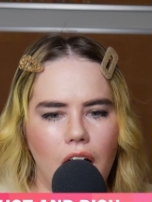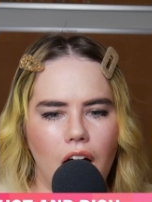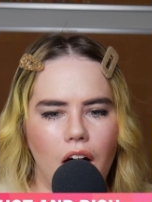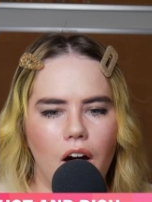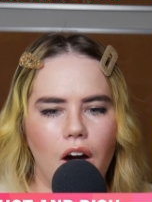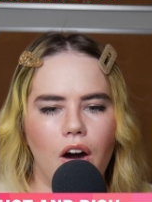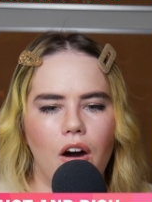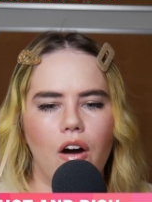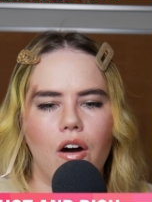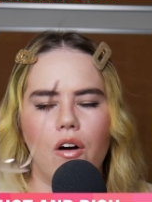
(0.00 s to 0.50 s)

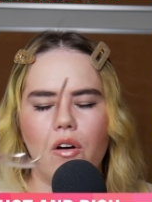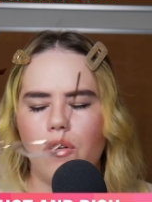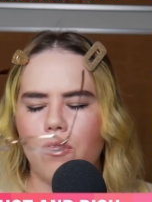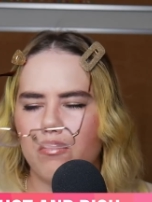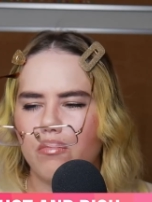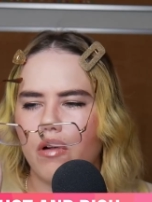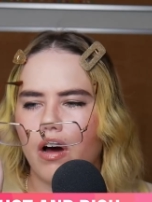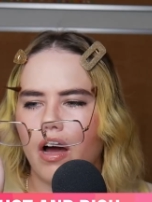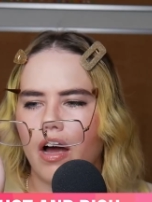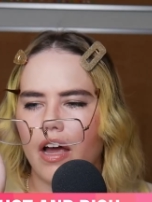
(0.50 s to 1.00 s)
Oh
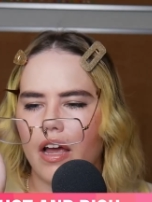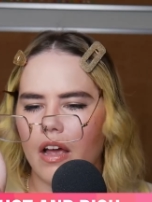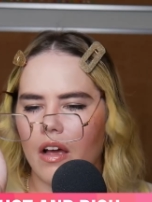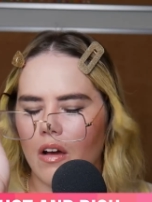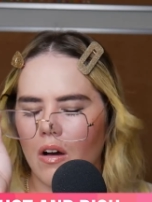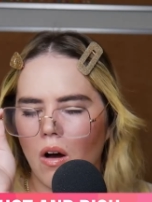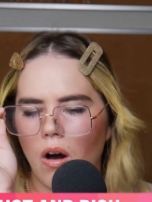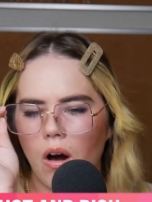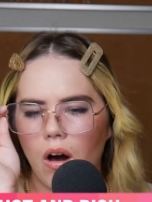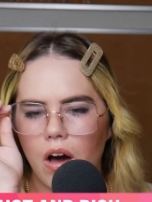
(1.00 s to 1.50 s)
my
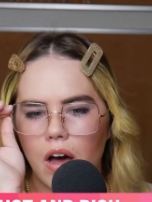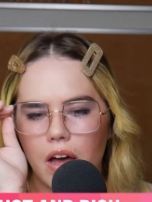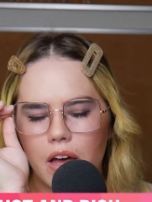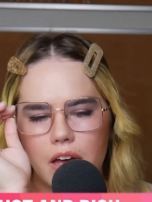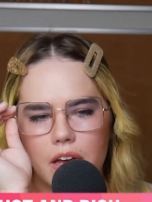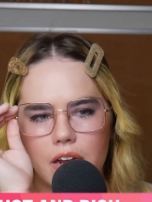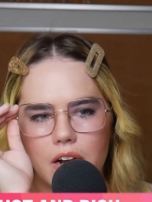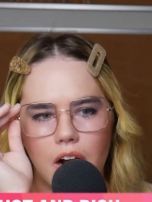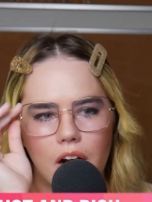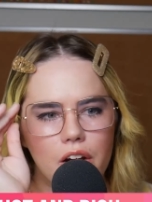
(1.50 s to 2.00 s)

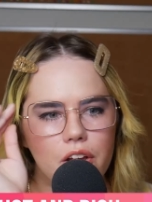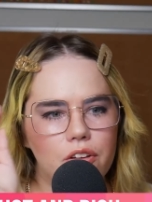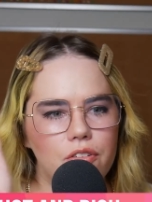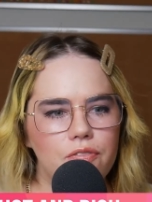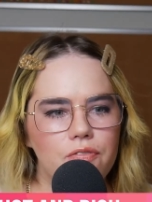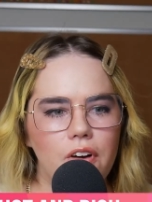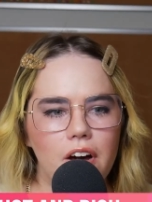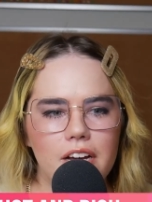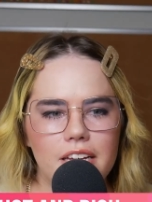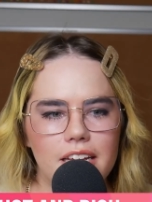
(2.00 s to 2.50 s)
god. Are you
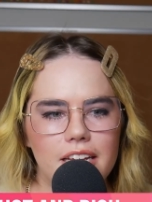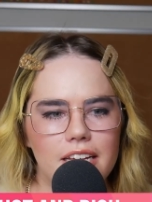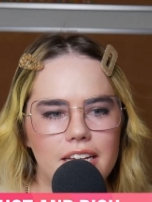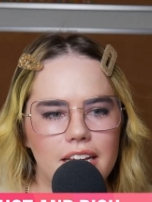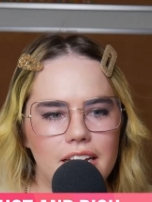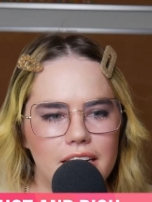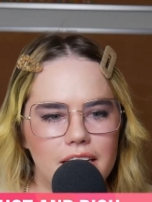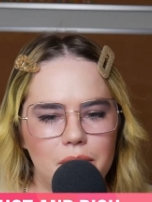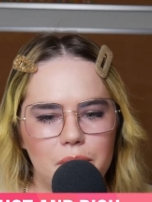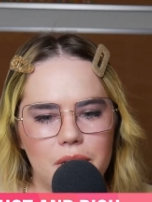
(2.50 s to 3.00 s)
fucking
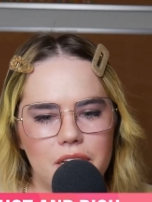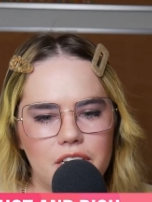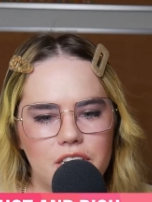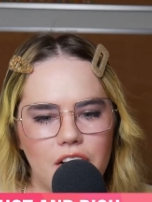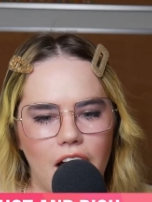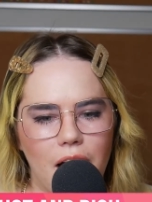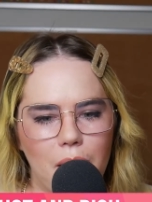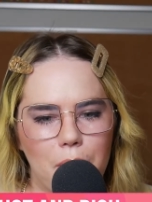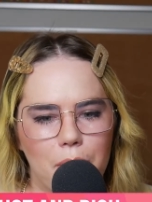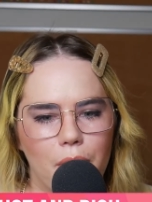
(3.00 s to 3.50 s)
kidding me?
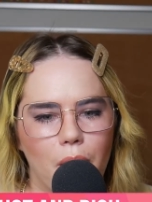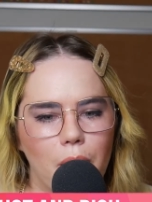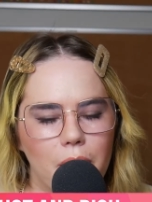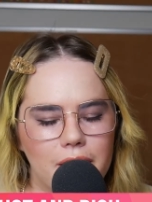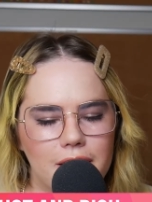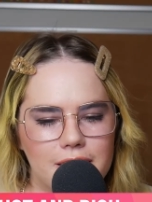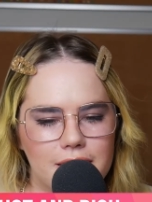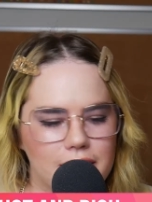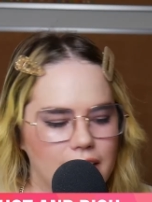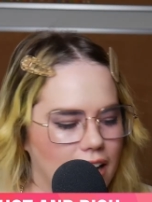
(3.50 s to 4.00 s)
Jack broke
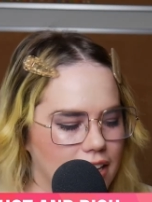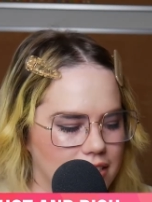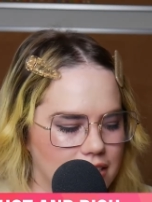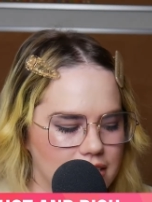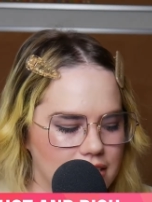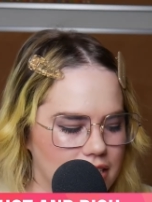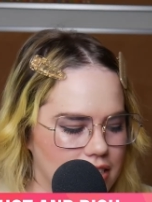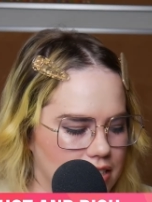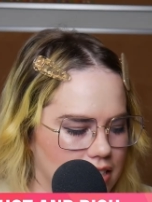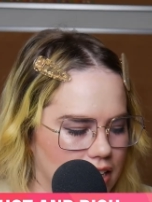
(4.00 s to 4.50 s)
his
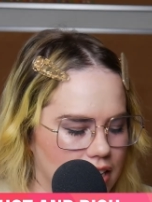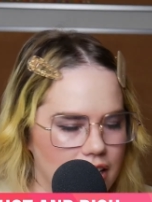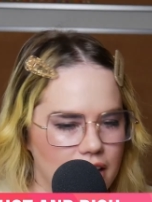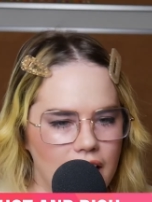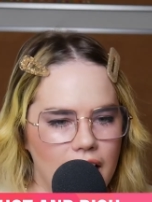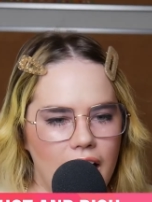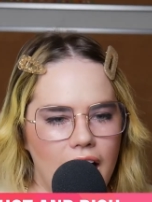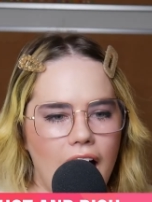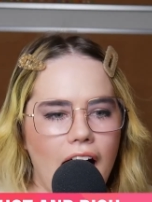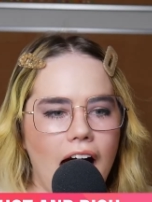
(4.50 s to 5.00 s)
glasses. He's
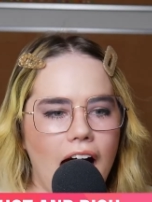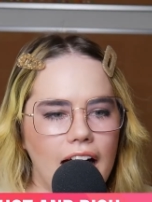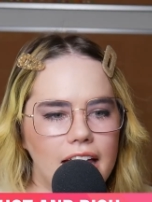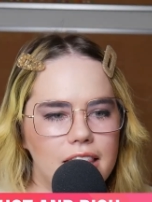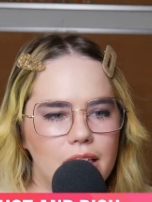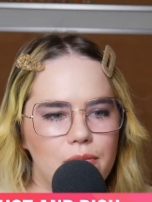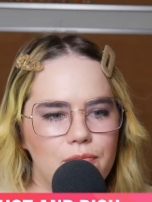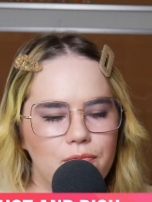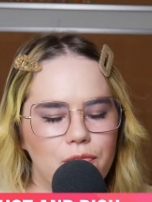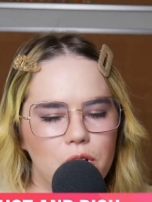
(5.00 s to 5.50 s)
had
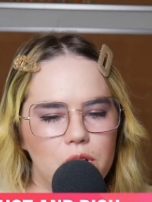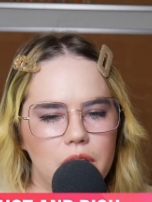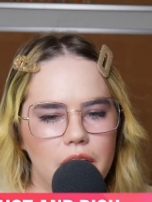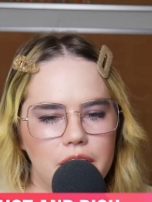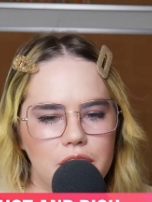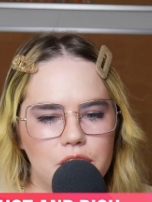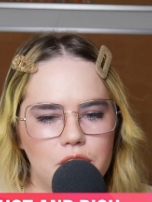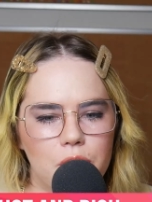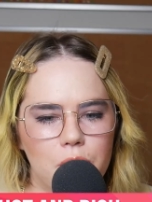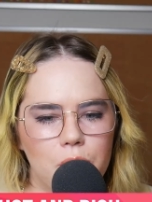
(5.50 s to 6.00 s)
them for
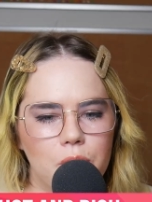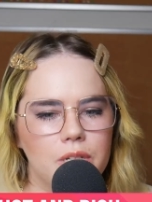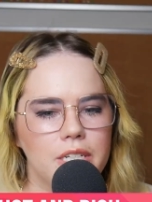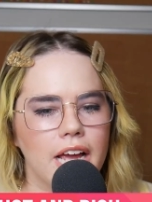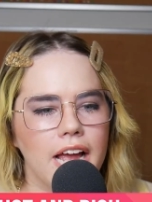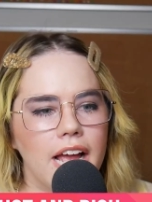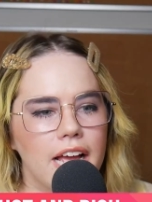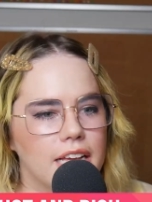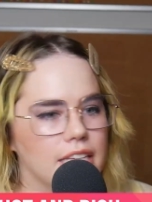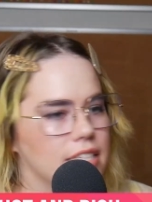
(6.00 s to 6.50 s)
like two days.